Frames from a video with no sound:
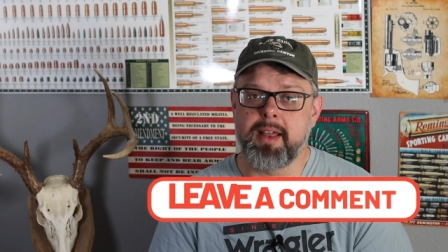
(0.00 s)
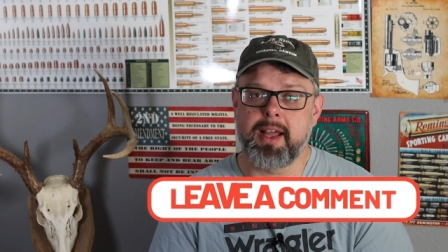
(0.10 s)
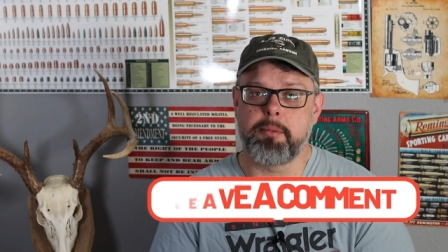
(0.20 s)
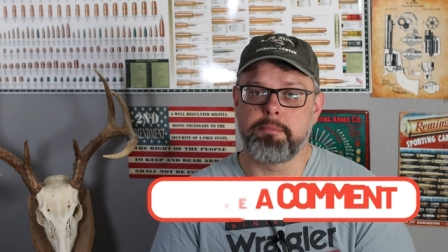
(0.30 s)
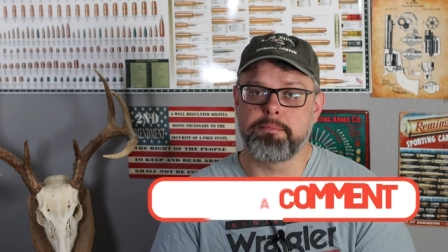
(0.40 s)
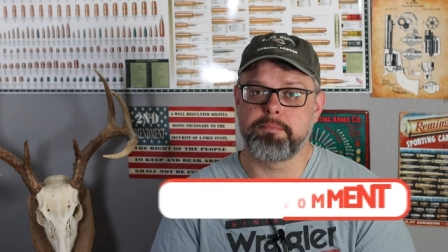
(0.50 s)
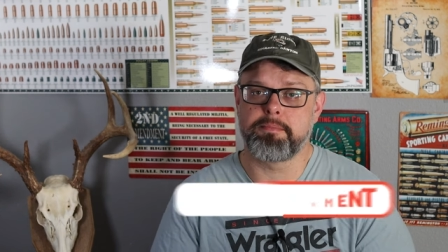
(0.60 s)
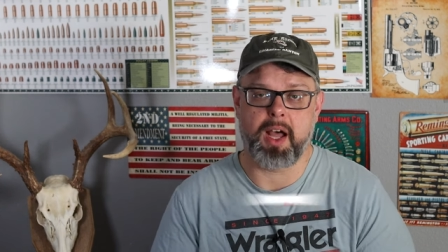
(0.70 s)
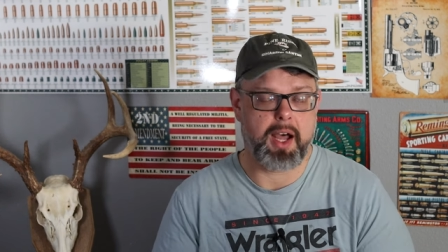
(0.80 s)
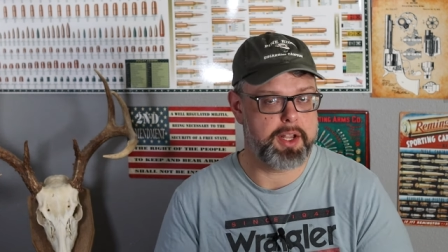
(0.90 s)
Um,
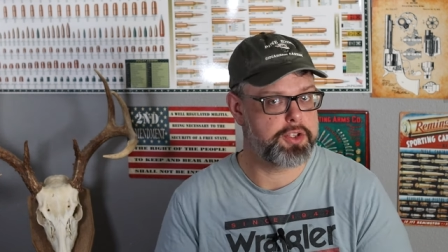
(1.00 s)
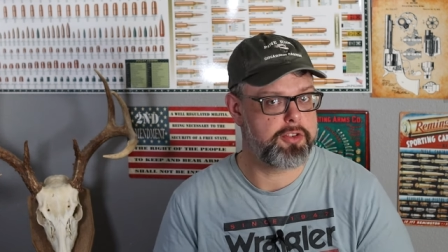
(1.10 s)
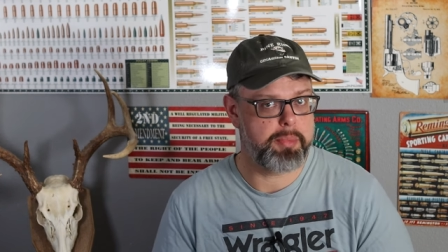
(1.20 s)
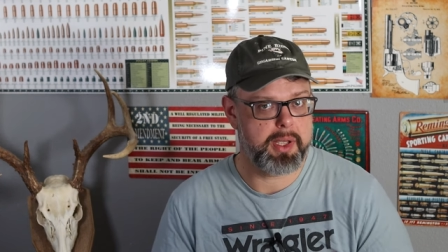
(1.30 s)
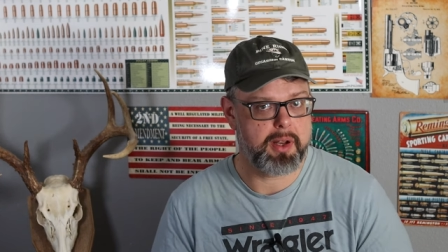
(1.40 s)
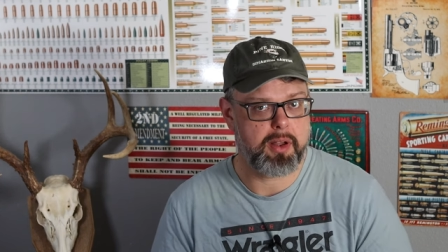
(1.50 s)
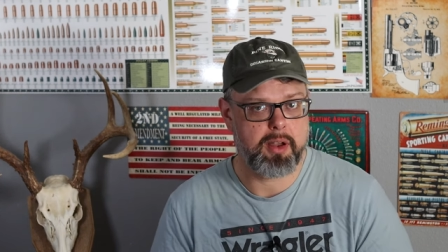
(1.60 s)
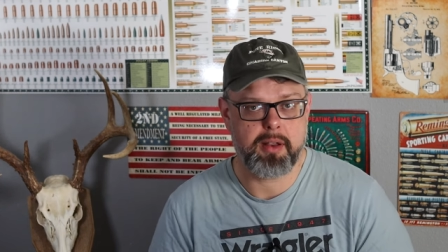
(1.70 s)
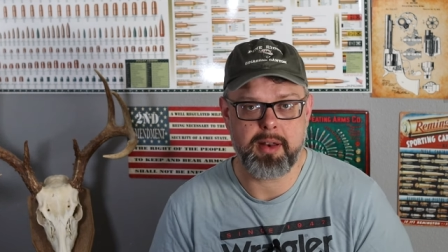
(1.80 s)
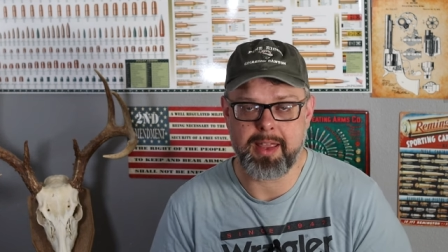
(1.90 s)
hunts you've been
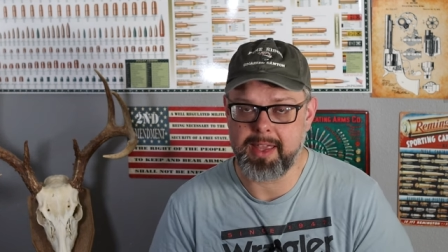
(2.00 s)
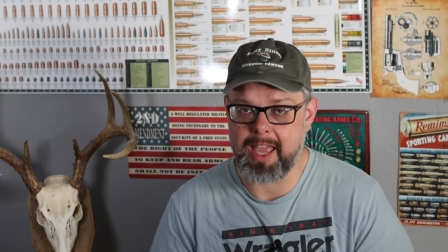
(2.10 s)
on,